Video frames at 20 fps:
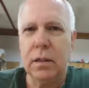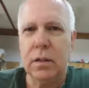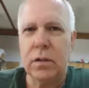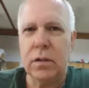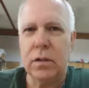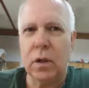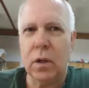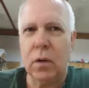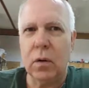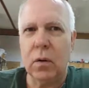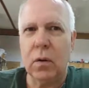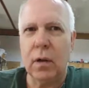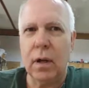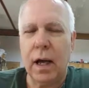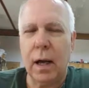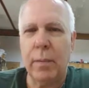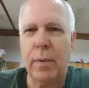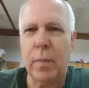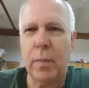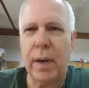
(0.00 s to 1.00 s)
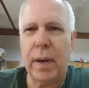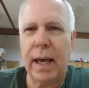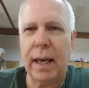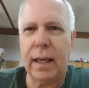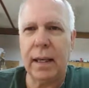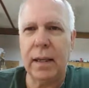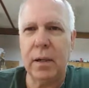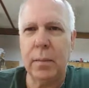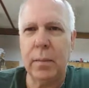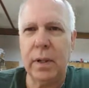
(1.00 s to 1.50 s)
So I'll be
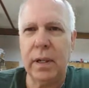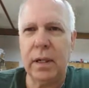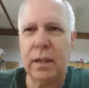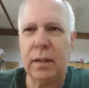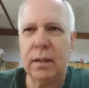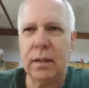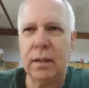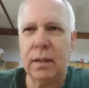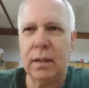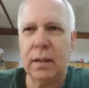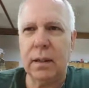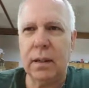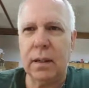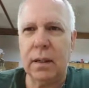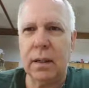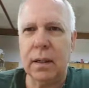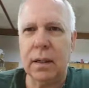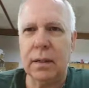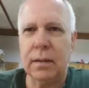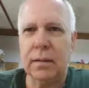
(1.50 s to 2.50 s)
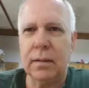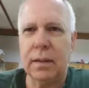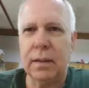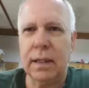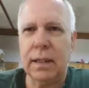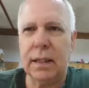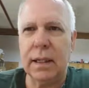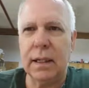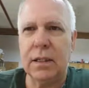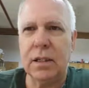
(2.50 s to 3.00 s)
back in a minute uh,
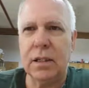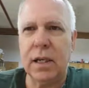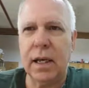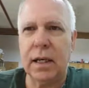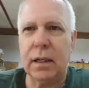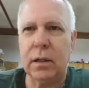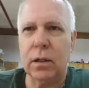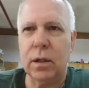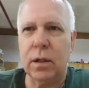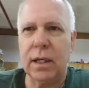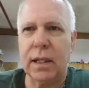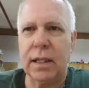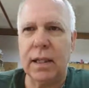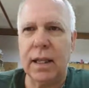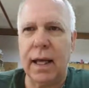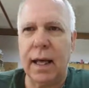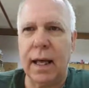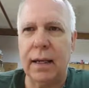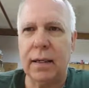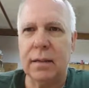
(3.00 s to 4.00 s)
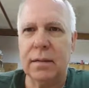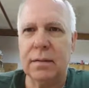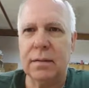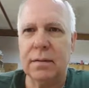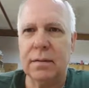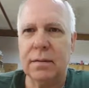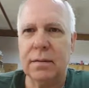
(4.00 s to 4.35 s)
and let you take a look at that.